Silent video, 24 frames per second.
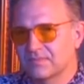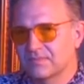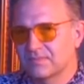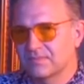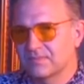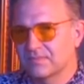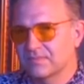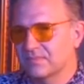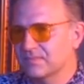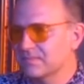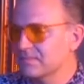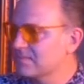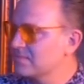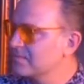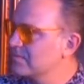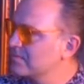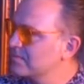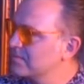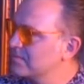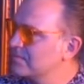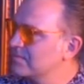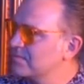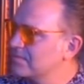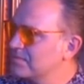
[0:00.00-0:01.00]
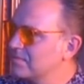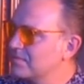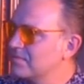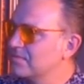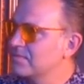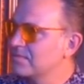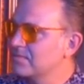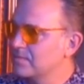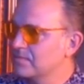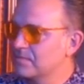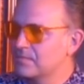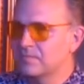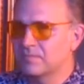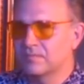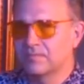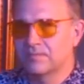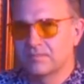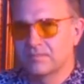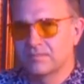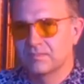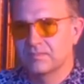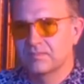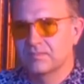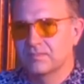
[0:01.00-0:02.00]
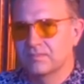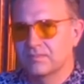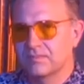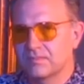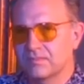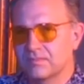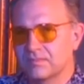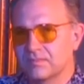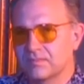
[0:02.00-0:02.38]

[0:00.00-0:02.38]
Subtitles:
The person shown says nothing.